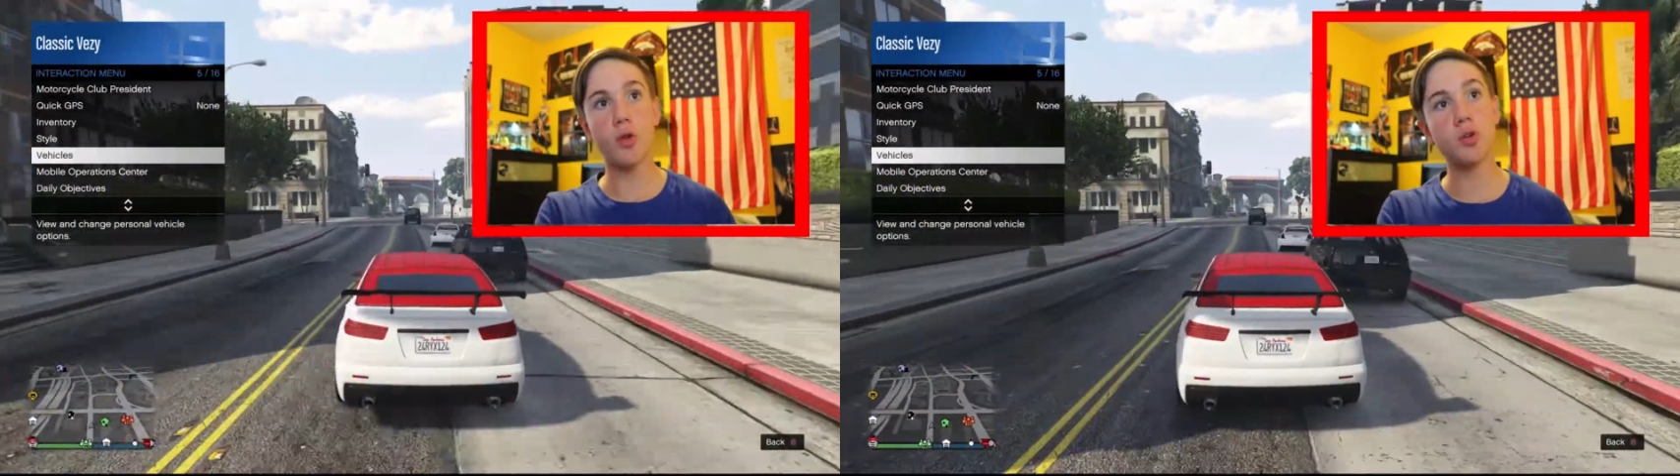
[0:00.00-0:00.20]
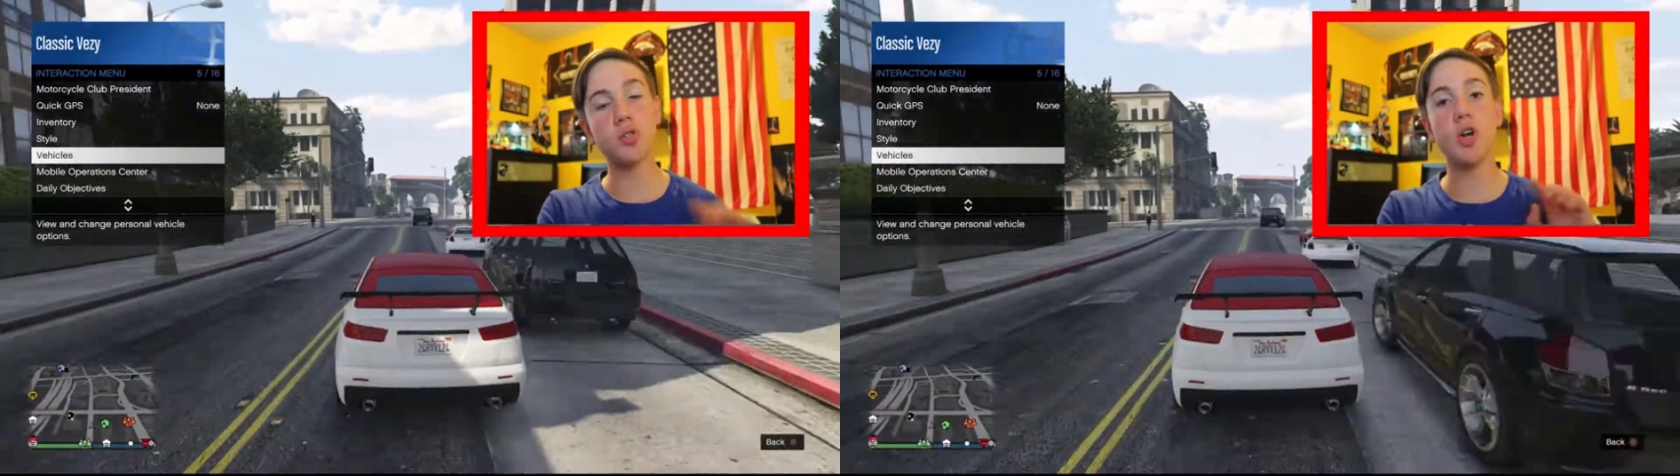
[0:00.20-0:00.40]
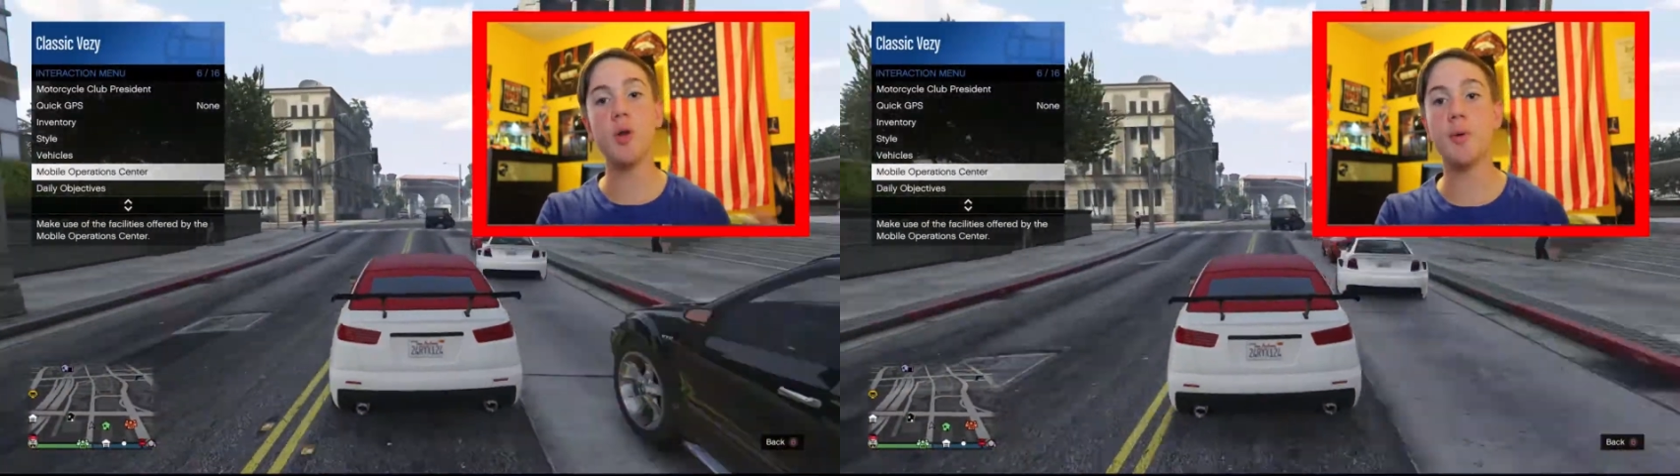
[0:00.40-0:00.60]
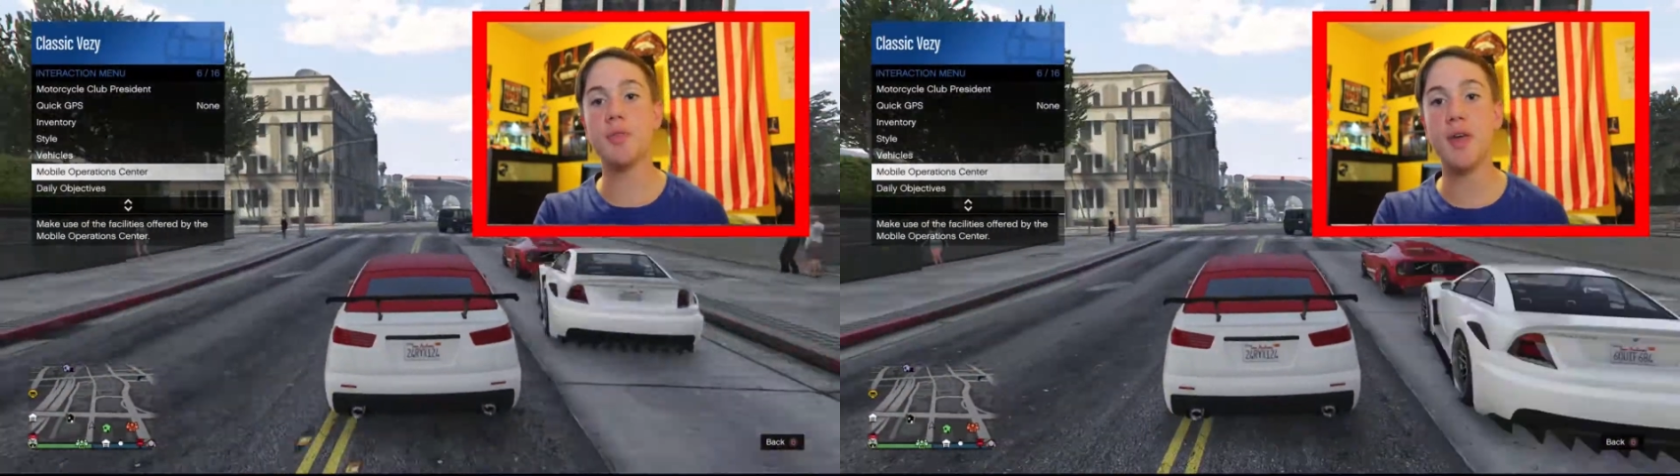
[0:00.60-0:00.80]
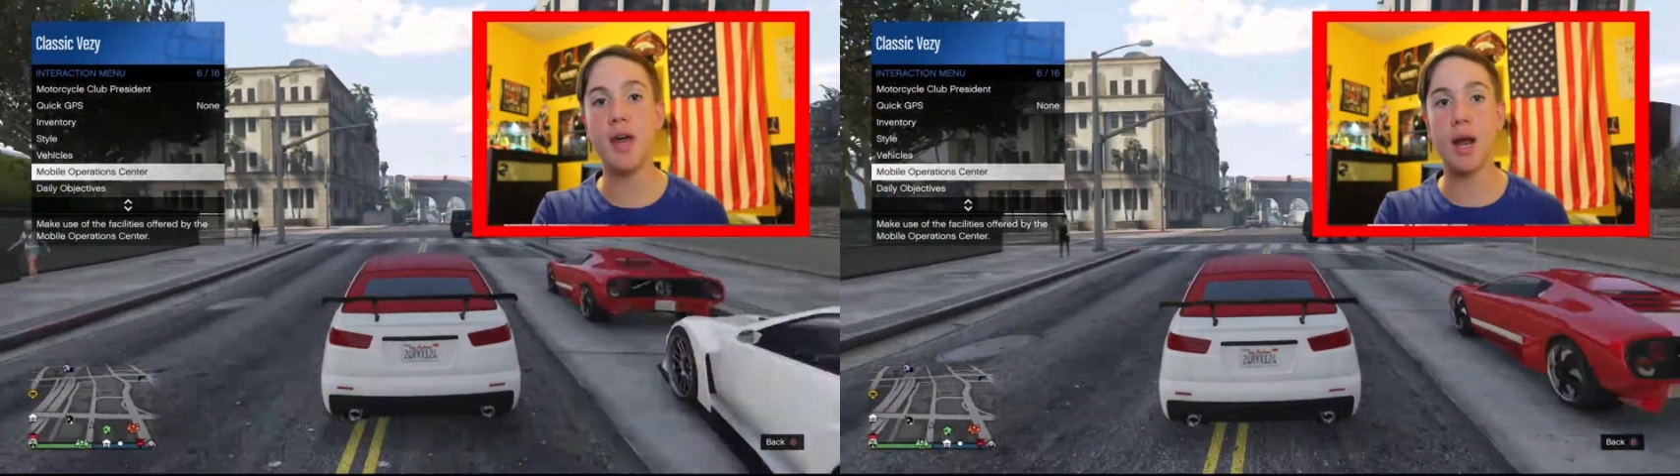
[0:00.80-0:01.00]
sorry
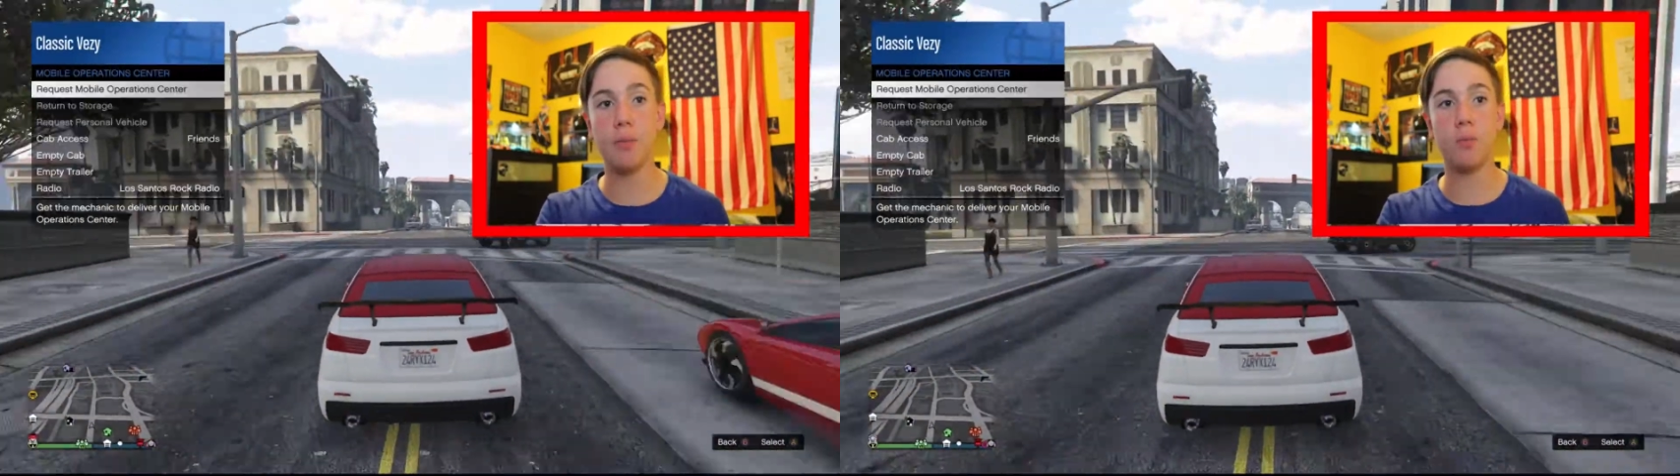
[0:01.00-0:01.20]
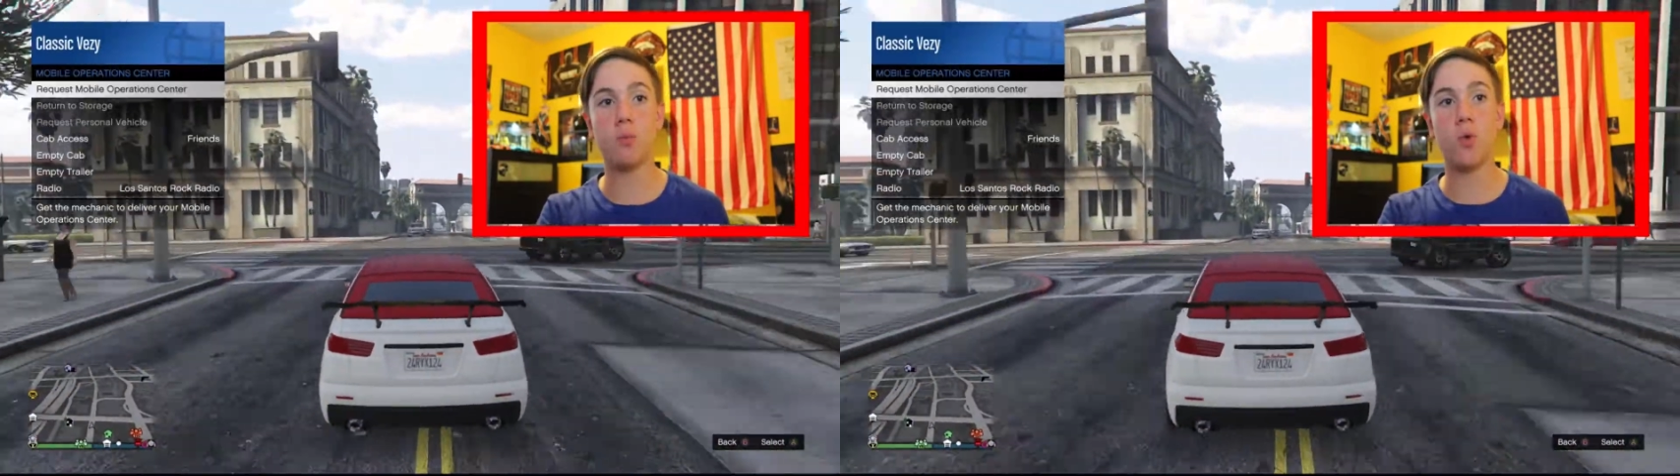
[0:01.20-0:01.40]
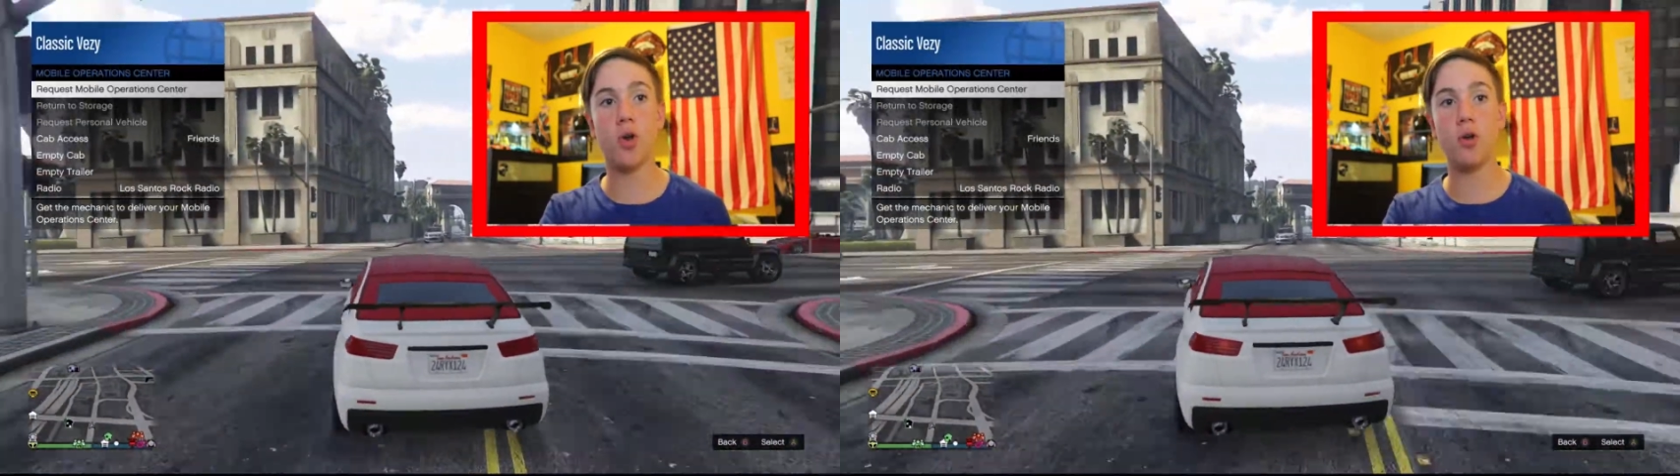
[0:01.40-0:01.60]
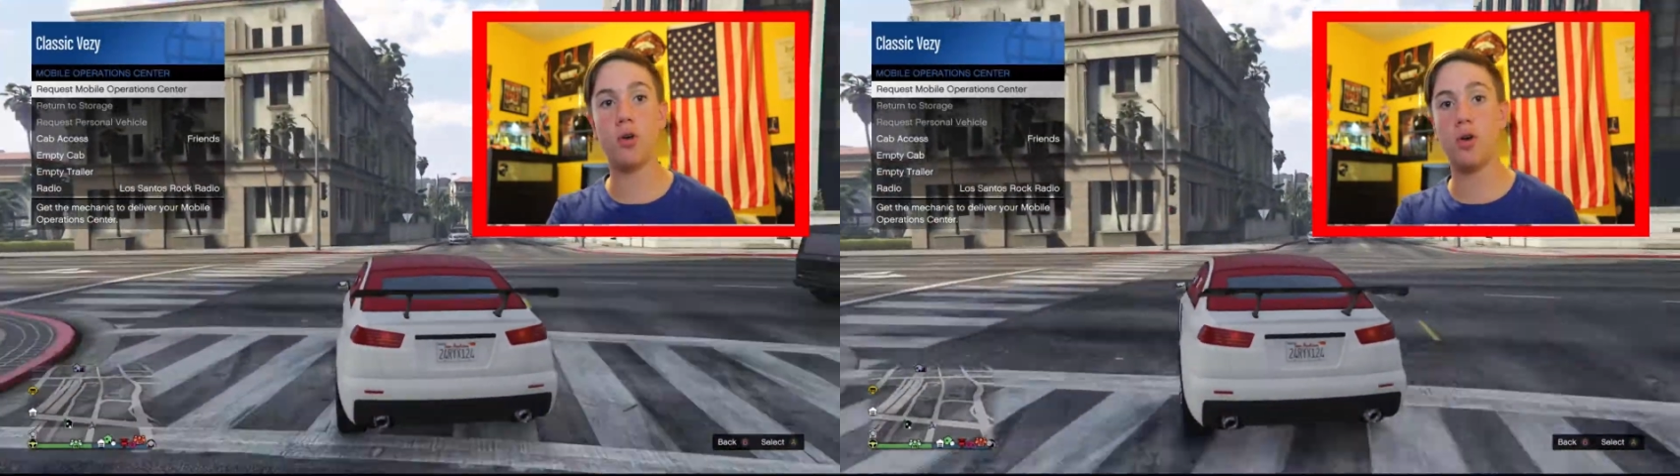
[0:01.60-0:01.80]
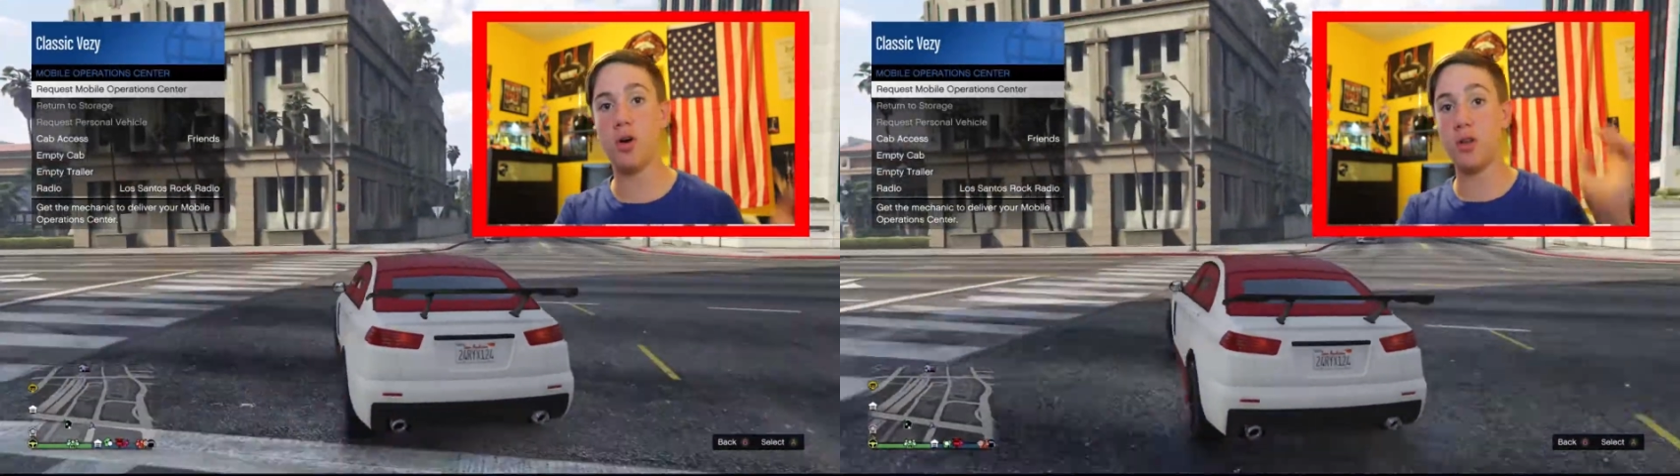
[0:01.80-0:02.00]
about that. I'm working
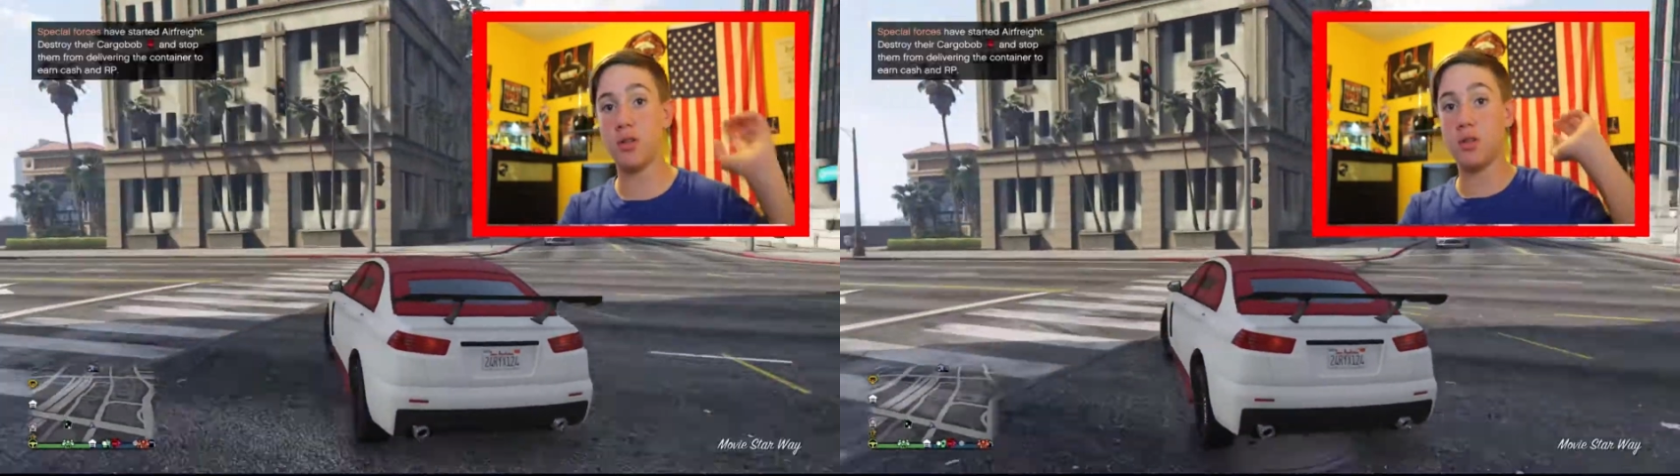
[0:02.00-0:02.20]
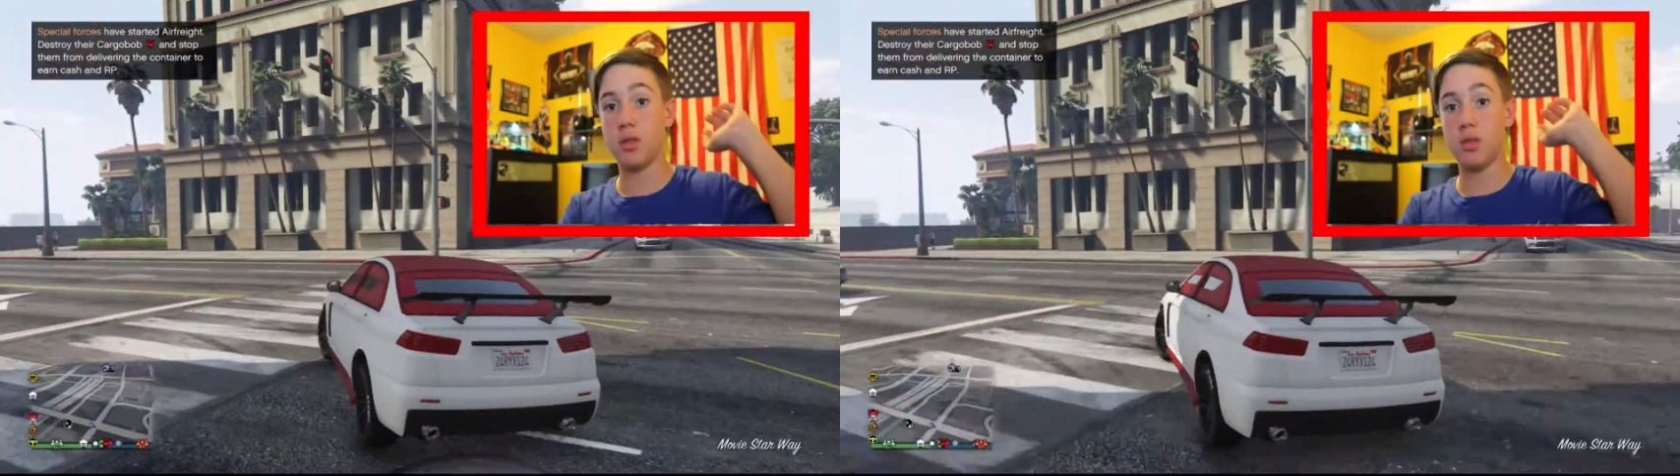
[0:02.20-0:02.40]
on